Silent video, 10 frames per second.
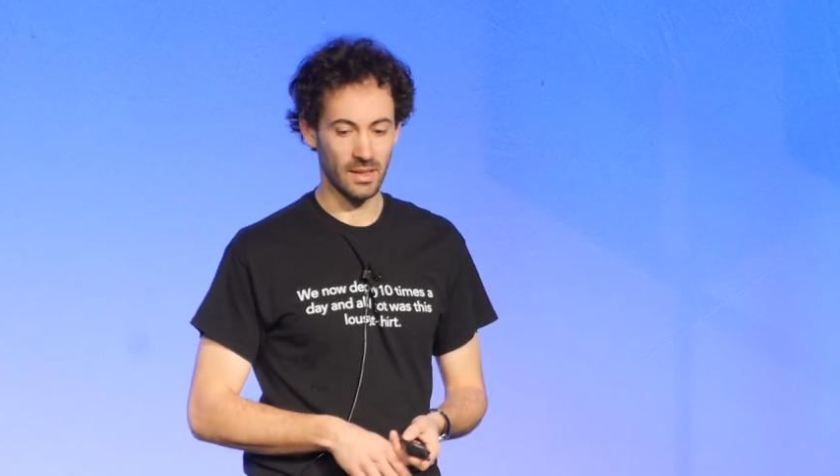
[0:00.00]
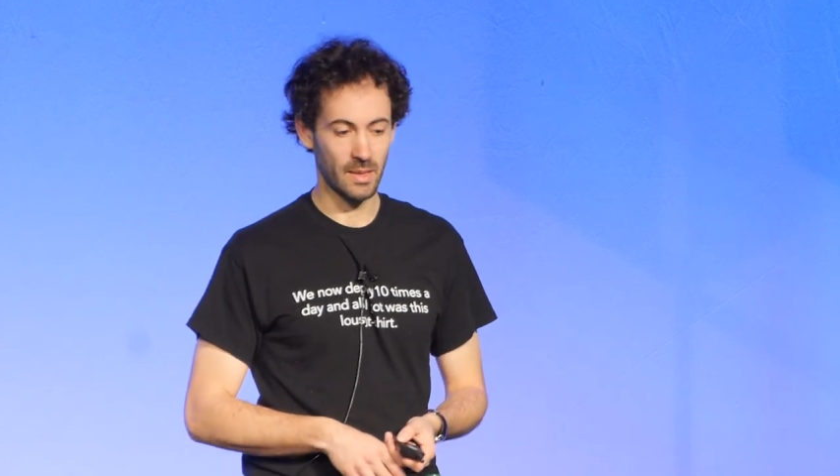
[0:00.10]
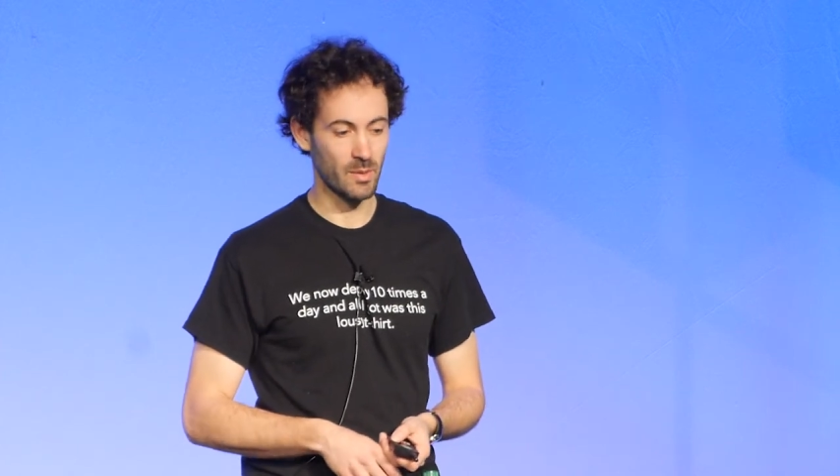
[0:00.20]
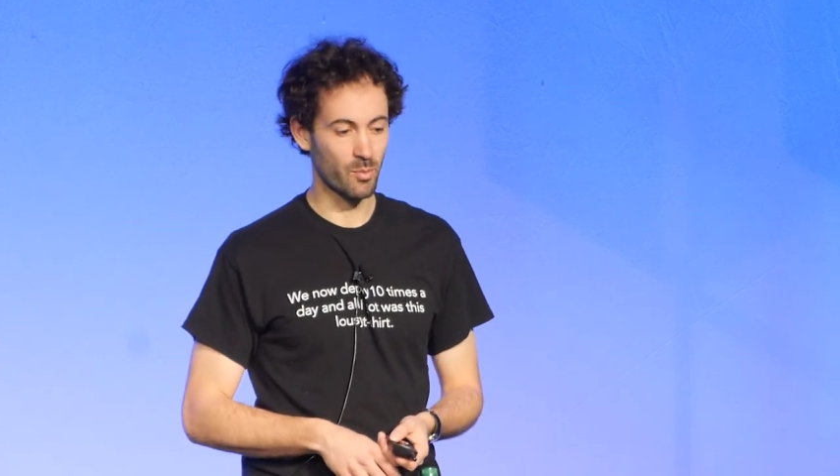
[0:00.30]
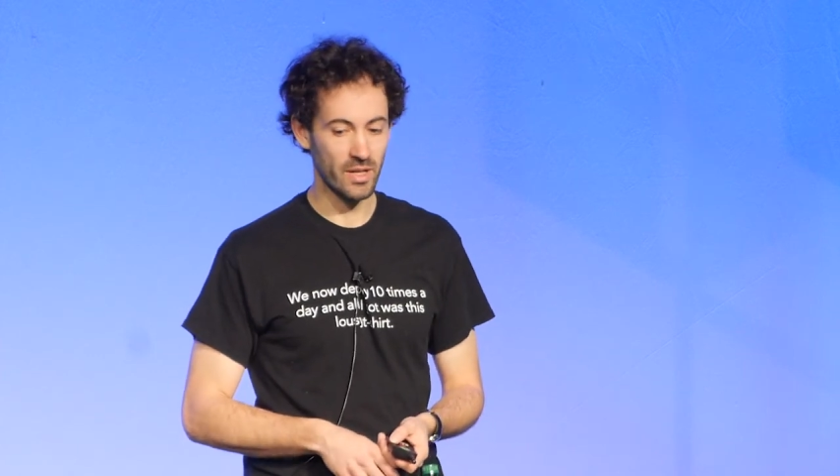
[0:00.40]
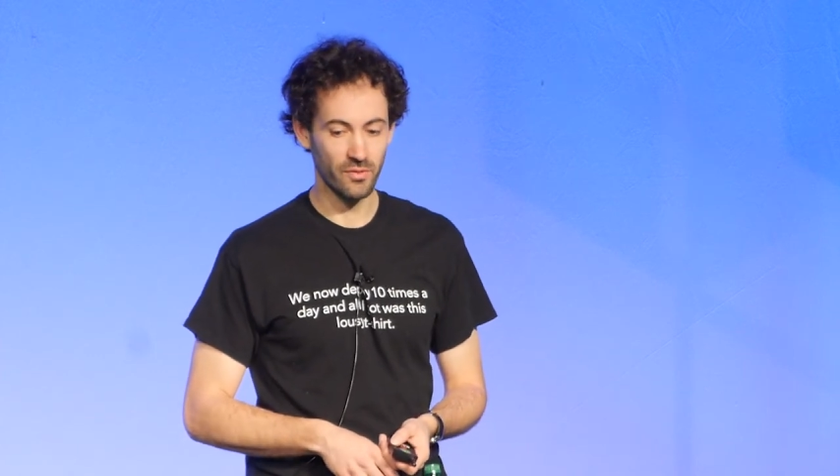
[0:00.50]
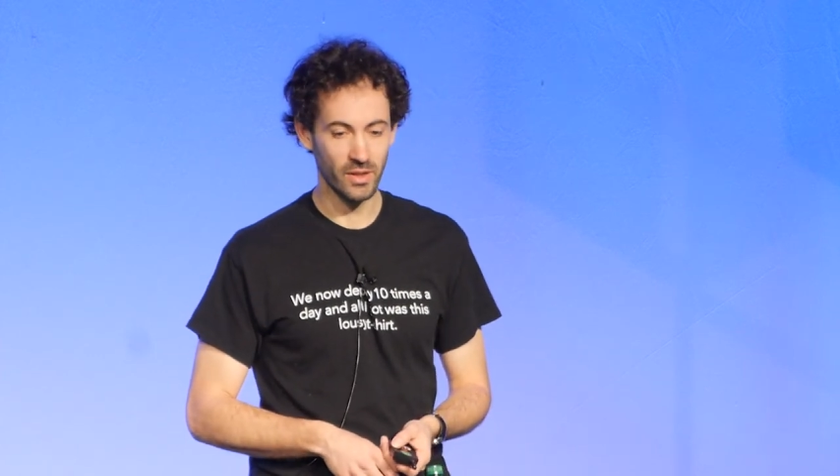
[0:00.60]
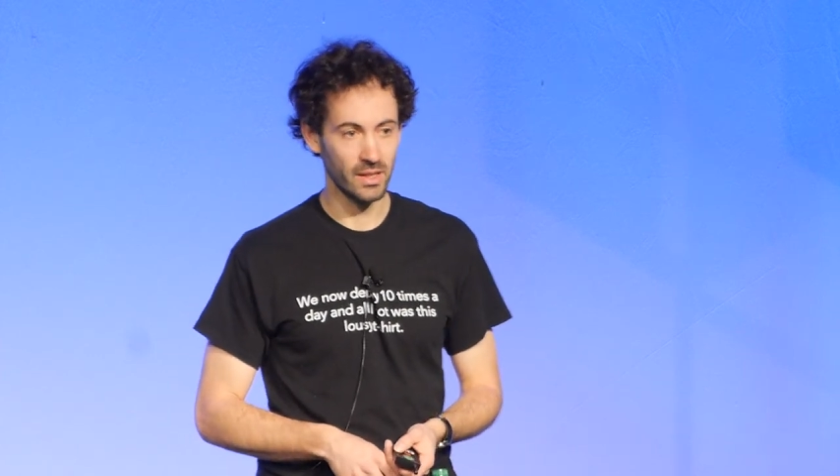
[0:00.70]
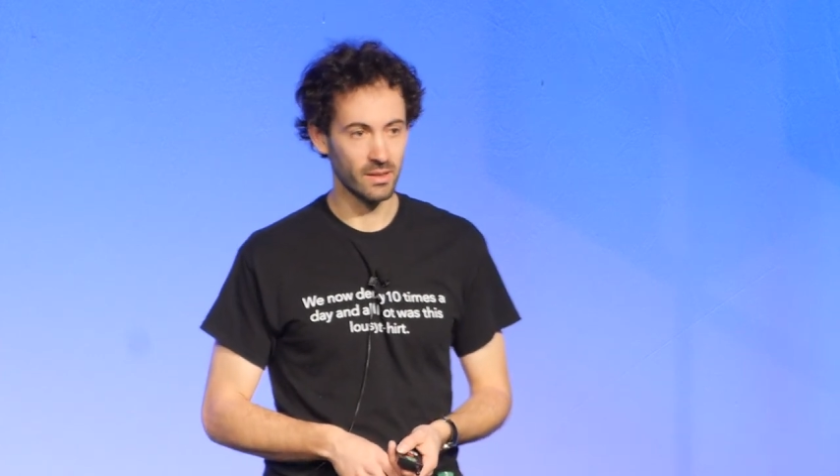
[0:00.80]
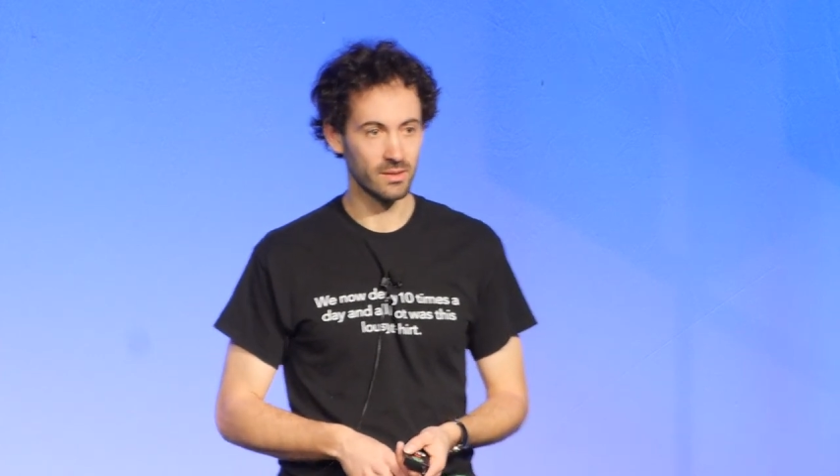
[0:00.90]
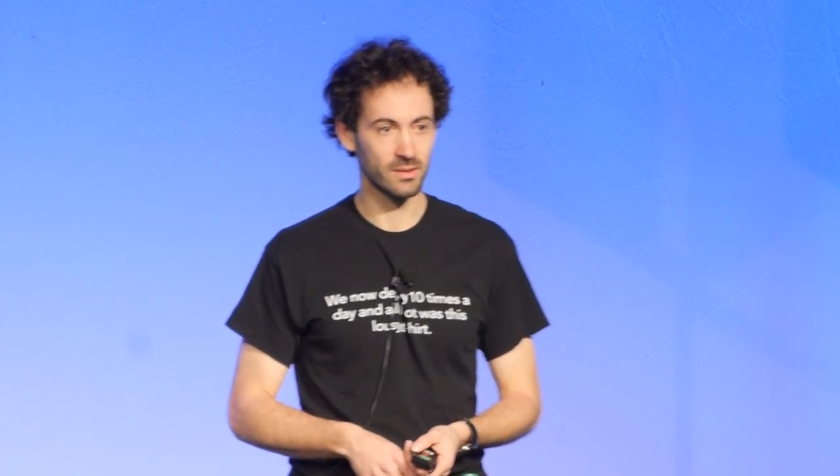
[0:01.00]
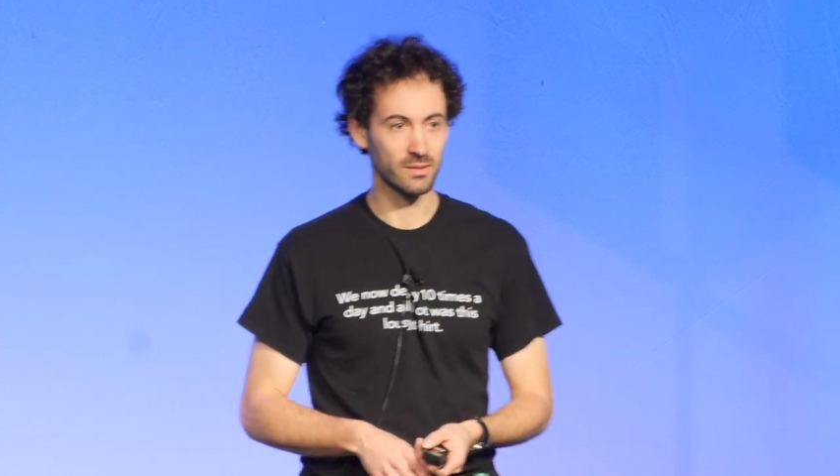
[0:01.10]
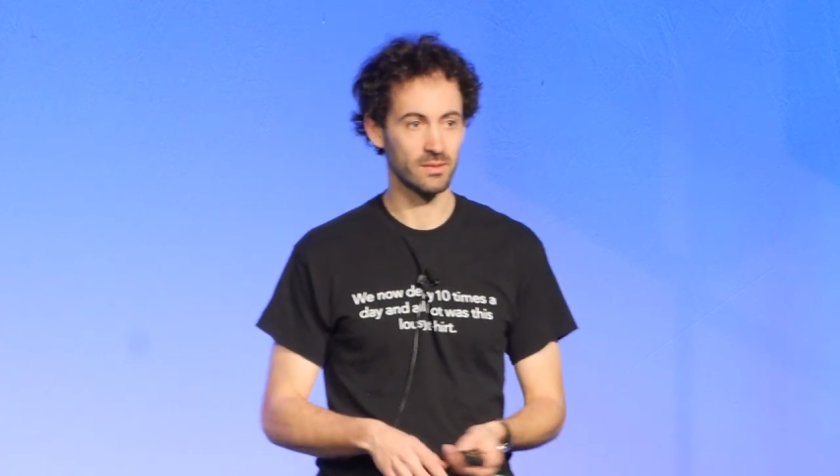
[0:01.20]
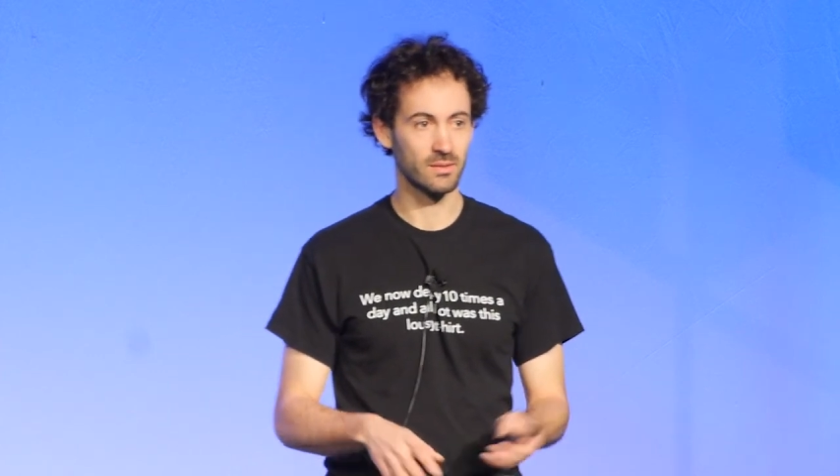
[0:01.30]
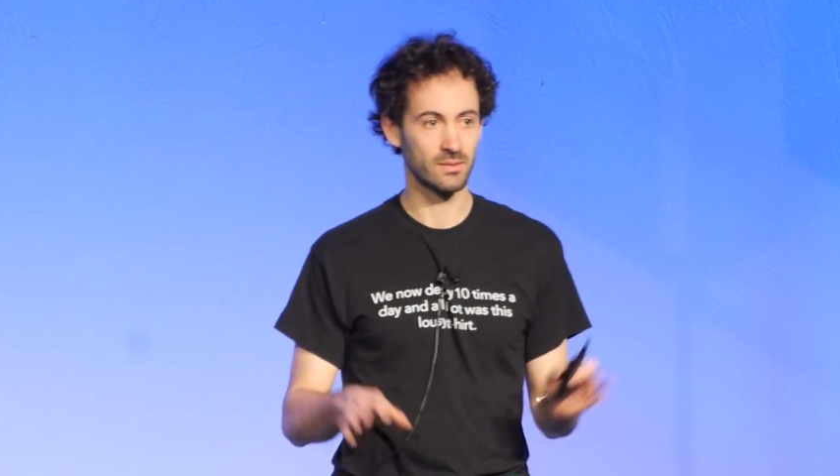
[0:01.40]
Let me briefly
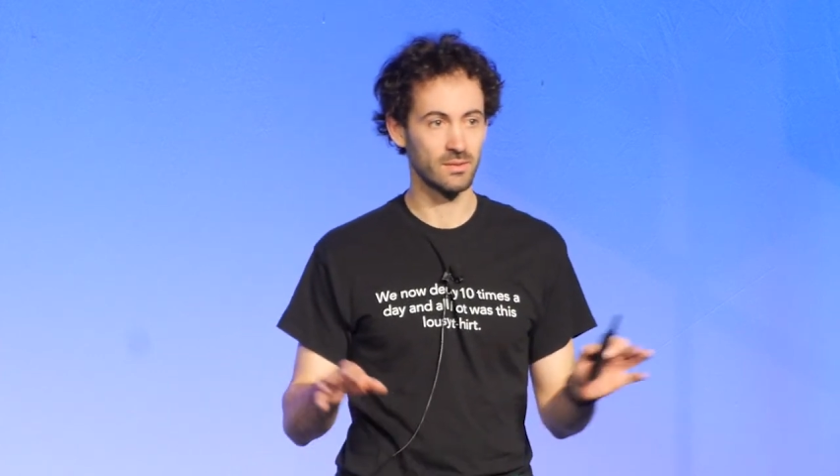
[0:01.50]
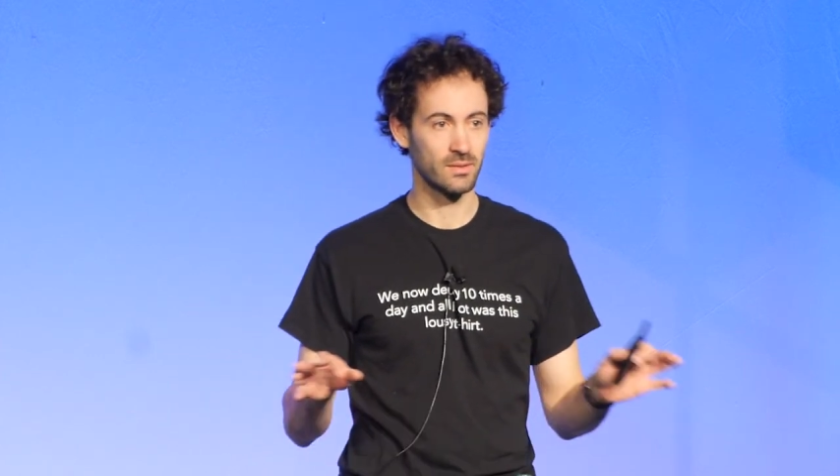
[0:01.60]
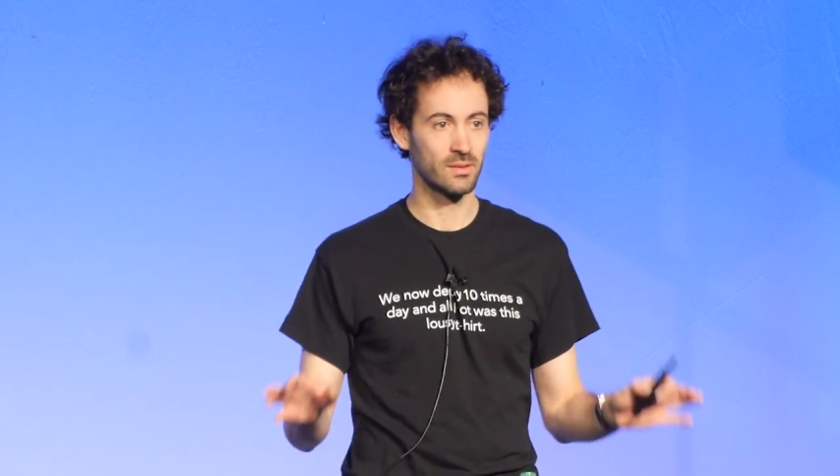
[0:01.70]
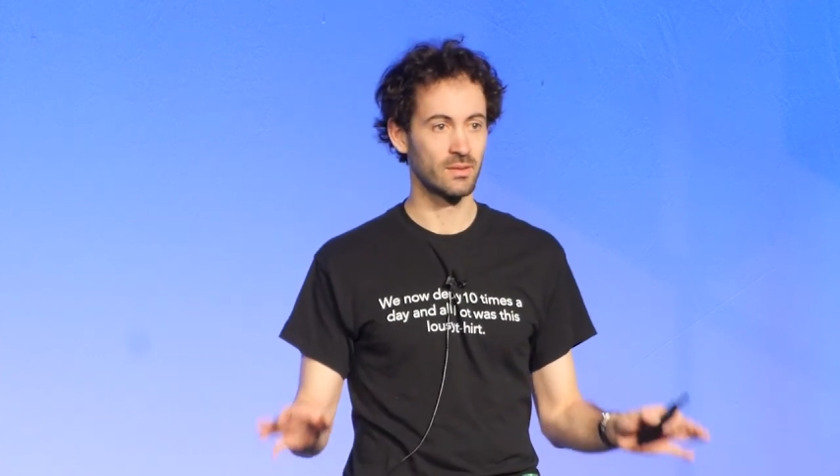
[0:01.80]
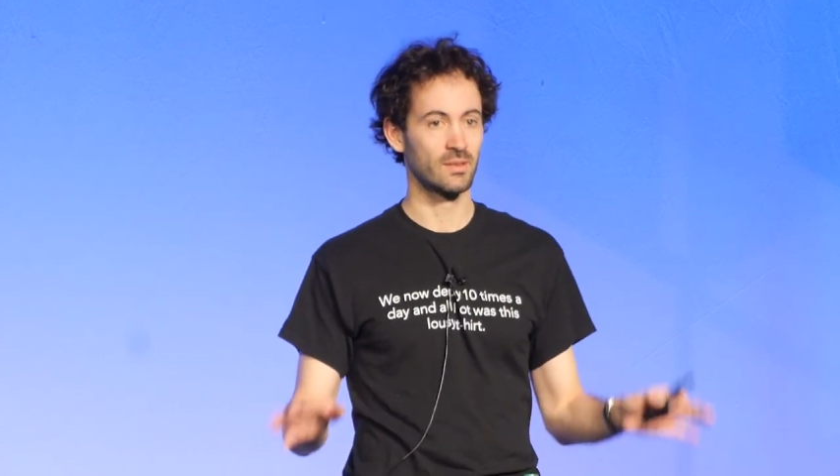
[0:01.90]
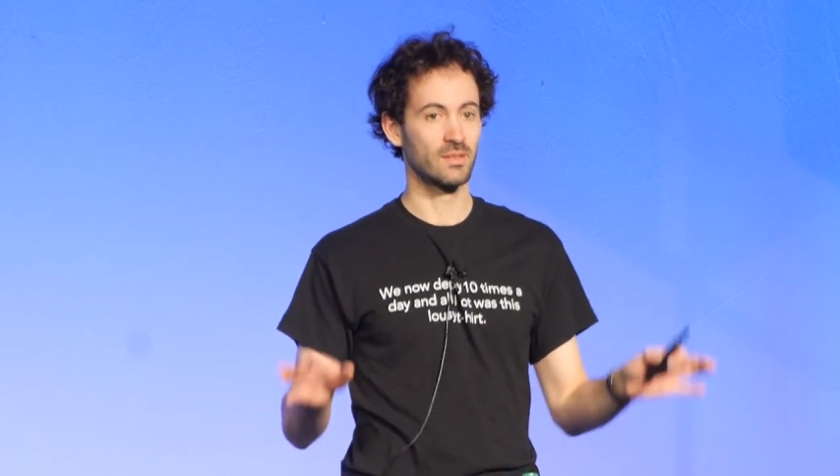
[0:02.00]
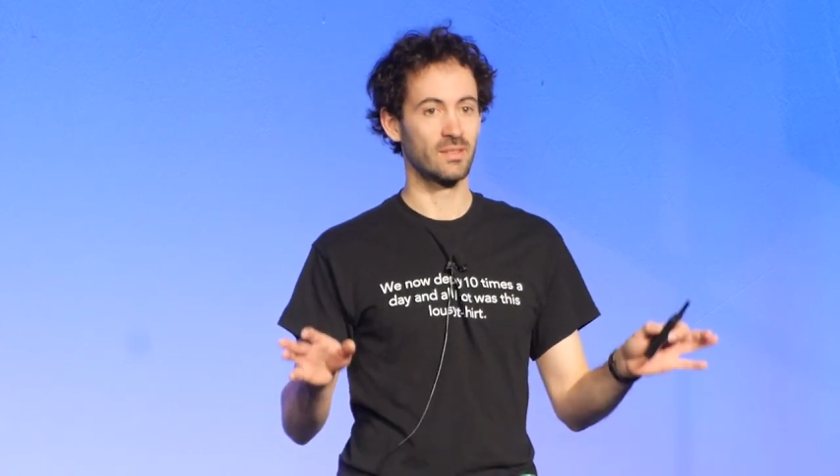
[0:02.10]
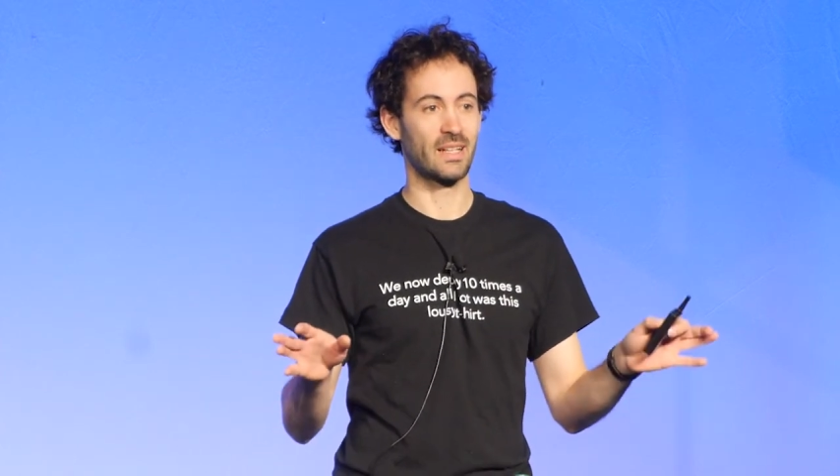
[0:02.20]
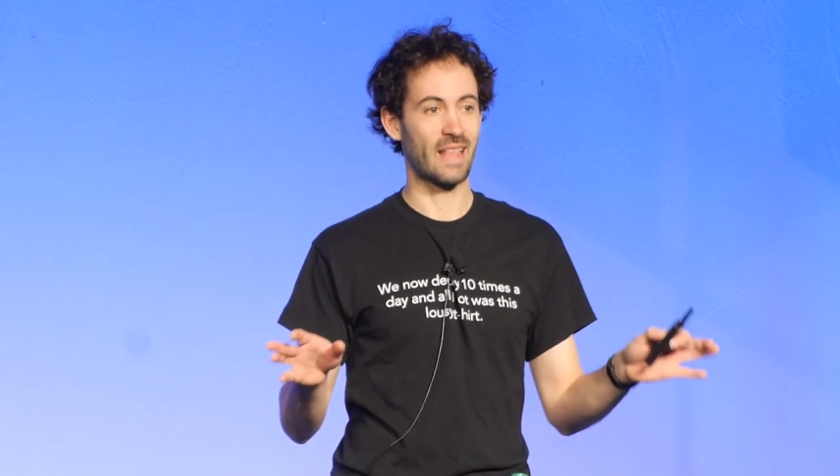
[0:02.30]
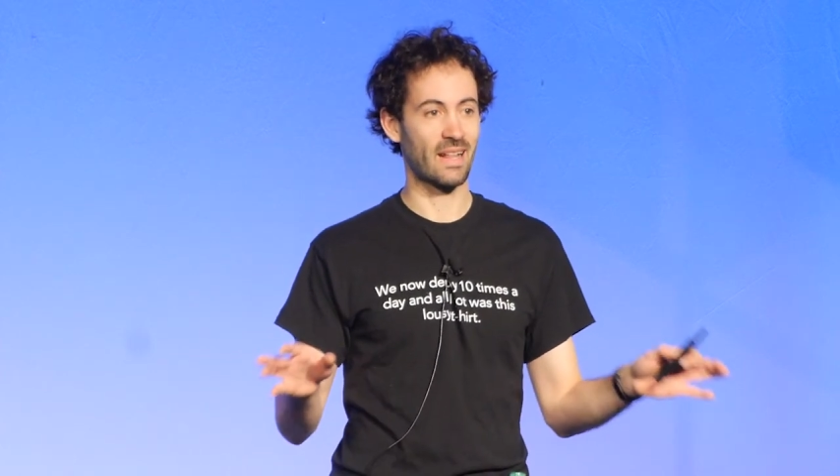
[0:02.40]
let